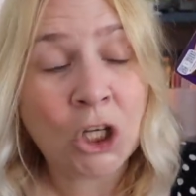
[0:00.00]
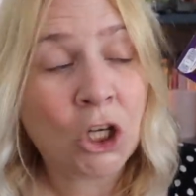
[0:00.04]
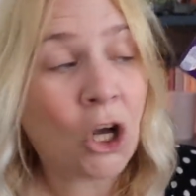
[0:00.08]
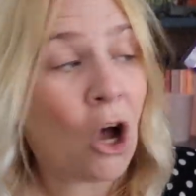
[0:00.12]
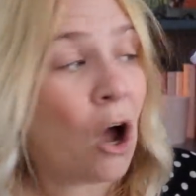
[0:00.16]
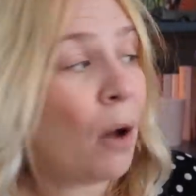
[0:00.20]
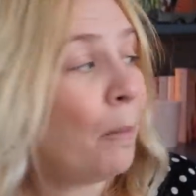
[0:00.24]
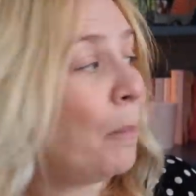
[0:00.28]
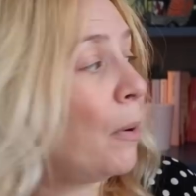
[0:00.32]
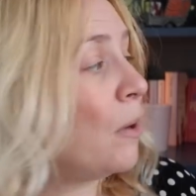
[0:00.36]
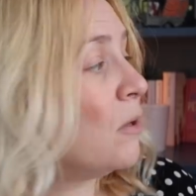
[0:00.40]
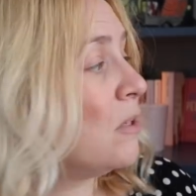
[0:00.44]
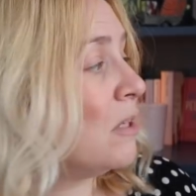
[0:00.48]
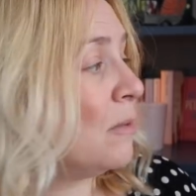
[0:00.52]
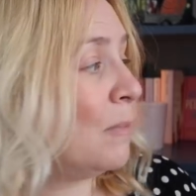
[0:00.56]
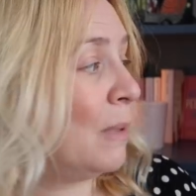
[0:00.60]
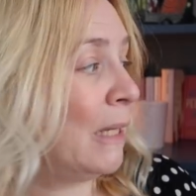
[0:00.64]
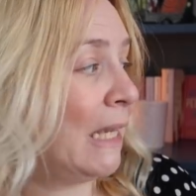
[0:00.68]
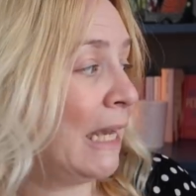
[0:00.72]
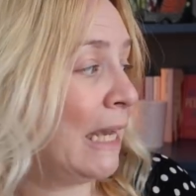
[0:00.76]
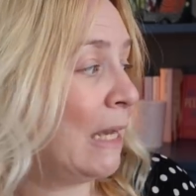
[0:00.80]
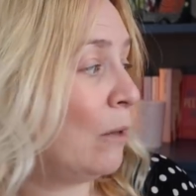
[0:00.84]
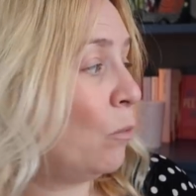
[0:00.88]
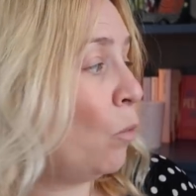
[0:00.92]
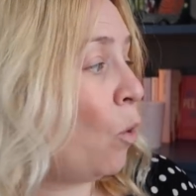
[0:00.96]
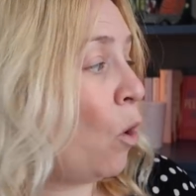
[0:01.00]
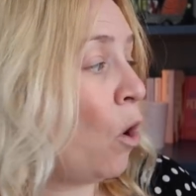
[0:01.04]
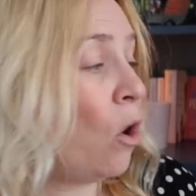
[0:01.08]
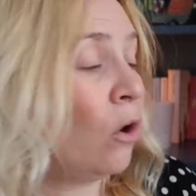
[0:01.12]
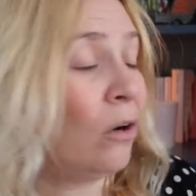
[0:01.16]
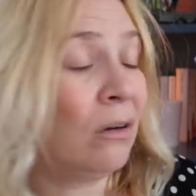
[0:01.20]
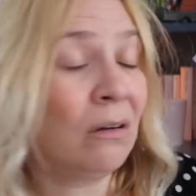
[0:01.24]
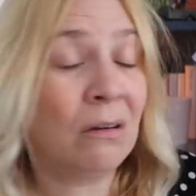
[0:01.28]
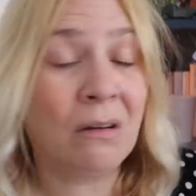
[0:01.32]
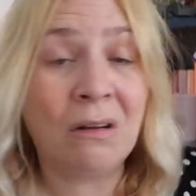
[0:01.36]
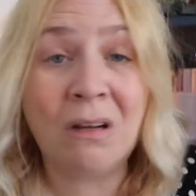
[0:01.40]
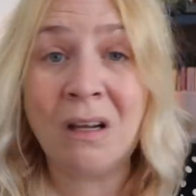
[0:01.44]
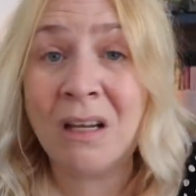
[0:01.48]
Can't possibly eat
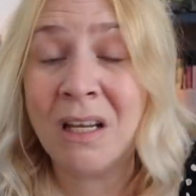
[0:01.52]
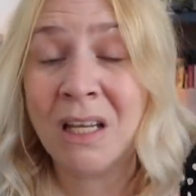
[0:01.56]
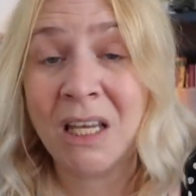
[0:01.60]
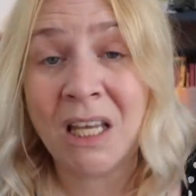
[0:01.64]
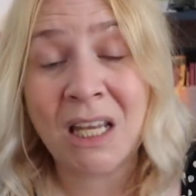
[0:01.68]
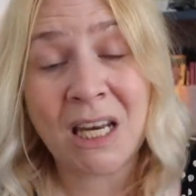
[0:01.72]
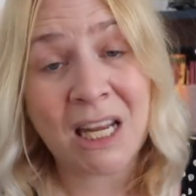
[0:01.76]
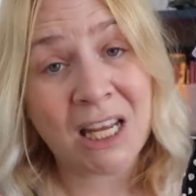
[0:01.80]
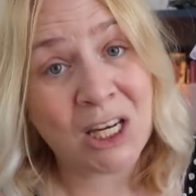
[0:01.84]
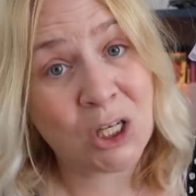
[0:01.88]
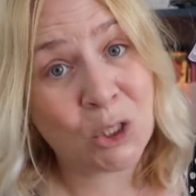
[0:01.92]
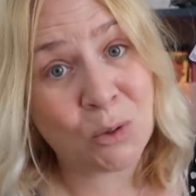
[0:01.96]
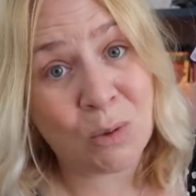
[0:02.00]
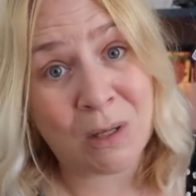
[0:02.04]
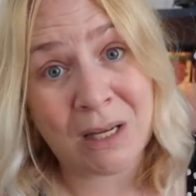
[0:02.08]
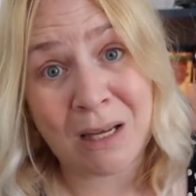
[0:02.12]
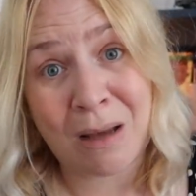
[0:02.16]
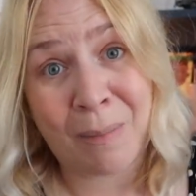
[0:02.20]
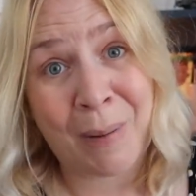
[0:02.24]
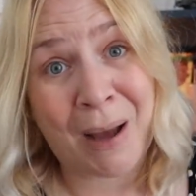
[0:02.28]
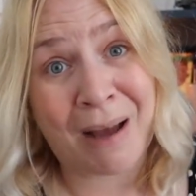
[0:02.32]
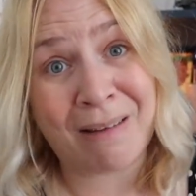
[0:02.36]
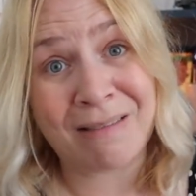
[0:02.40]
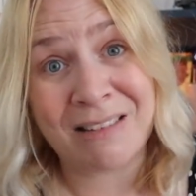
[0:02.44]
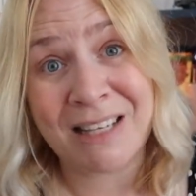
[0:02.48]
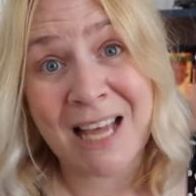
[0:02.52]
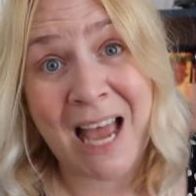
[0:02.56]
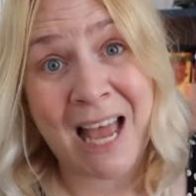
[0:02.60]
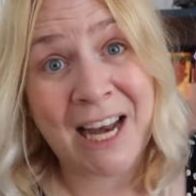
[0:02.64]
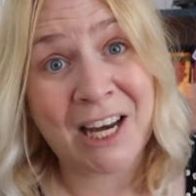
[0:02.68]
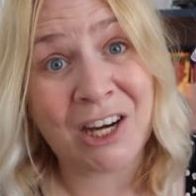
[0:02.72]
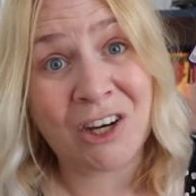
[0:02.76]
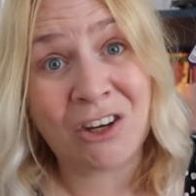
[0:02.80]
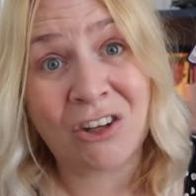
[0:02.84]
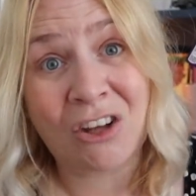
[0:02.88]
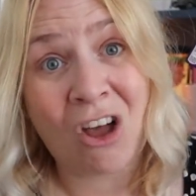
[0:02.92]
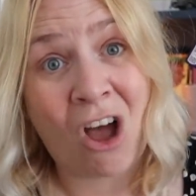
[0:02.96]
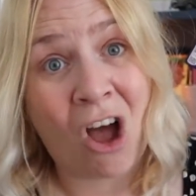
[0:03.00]
one. You need to eat about ten
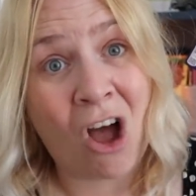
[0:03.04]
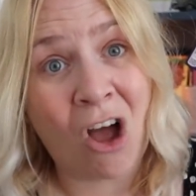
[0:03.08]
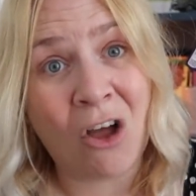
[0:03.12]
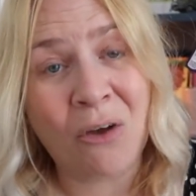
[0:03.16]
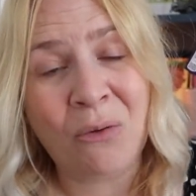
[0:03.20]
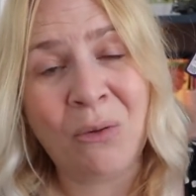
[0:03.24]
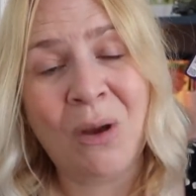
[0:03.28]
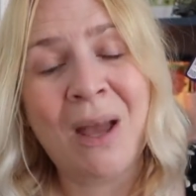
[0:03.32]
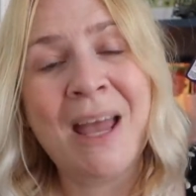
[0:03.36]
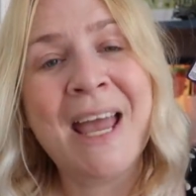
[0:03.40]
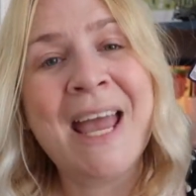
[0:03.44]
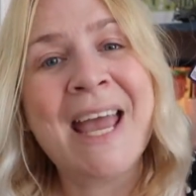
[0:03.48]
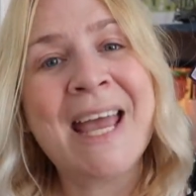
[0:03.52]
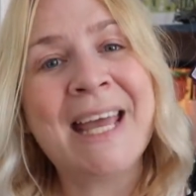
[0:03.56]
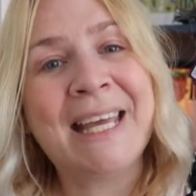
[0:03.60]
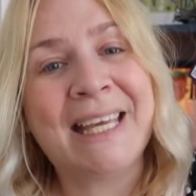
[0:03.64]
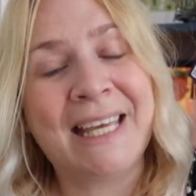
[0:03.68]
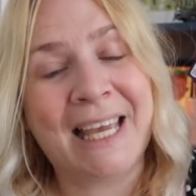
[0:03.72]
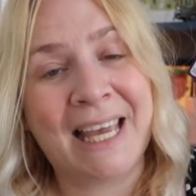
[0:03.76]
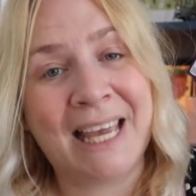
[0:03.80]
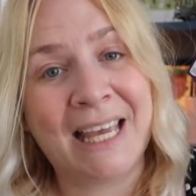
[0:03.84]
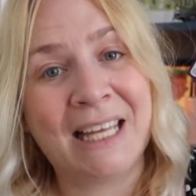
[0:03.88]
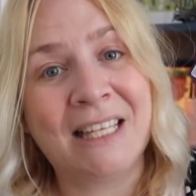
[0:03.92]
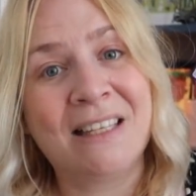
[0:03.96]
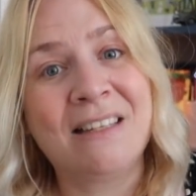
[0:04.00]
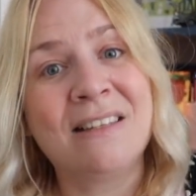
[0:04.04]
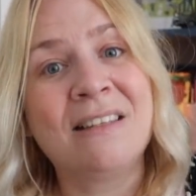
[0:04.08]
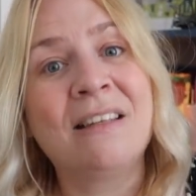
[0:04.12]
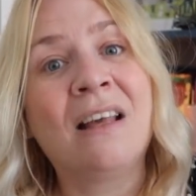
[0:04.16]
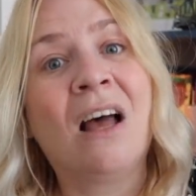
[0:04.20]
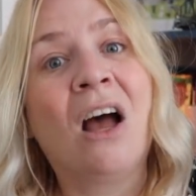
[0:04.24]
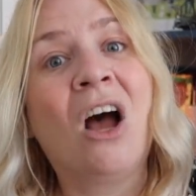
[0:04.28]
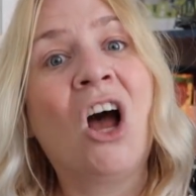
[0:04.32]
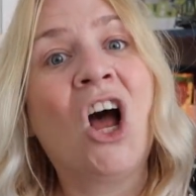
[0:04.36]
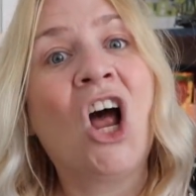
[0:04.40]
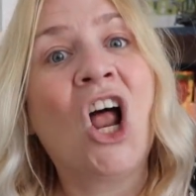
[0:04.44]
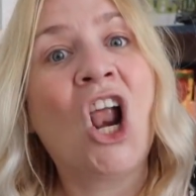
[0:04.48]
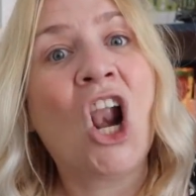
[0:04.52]
in a go. Kids
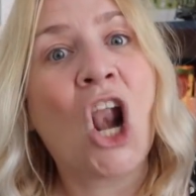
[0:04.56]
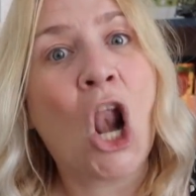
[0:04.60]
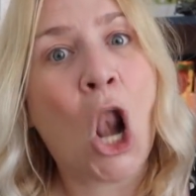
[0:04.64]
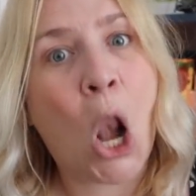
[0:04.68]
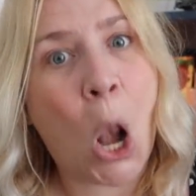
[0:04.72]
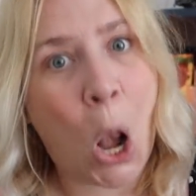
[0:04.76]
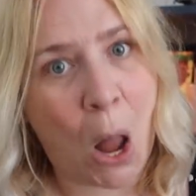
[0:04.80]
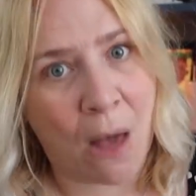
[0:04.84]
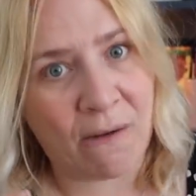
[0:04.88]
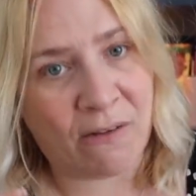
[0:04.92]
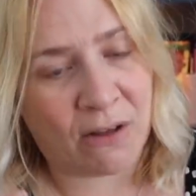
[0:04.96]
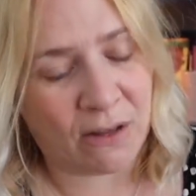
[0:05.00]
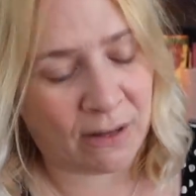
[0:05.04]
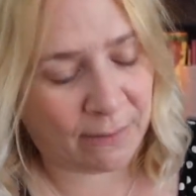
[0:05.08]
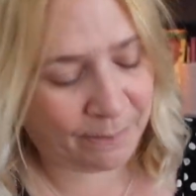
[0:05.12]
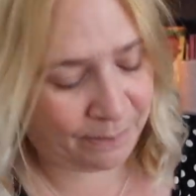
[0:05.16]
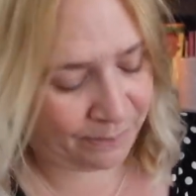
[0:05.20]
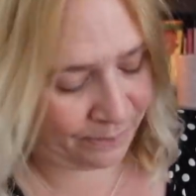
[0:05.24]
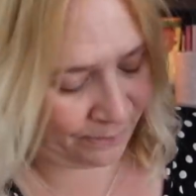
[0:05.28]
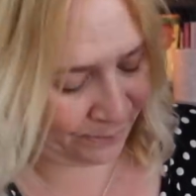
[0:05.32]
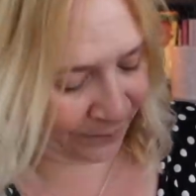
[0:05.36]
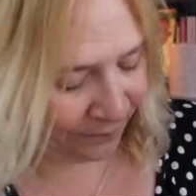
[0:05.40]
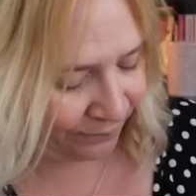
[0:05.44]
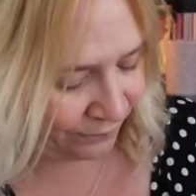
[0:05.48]
love them.